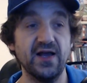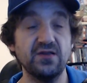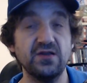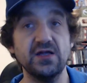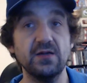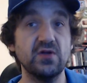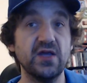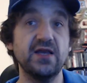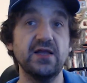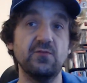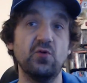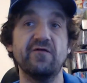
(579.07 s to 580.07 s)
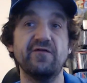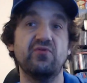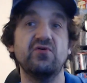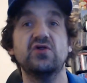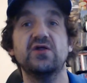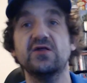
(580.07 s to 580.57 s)
I think I'm gaining more of an
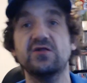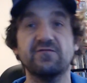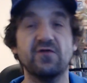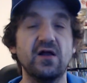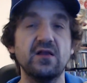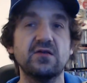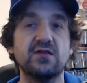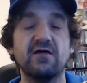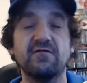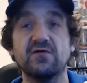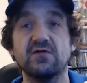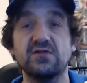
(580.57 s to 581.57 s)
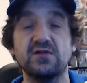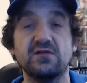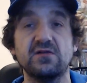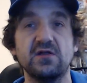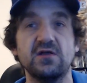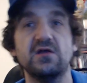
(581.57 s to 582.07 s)
appreciation for other stuff
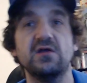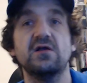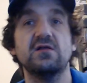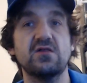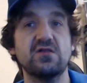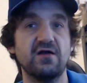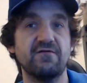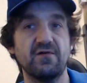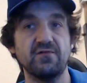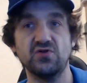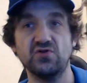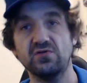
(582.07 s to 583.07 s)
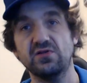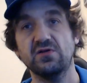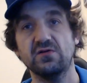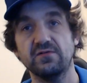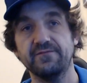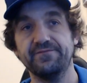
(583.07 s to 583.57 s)
versus the stuff I was used
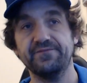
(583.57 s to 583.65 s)
to.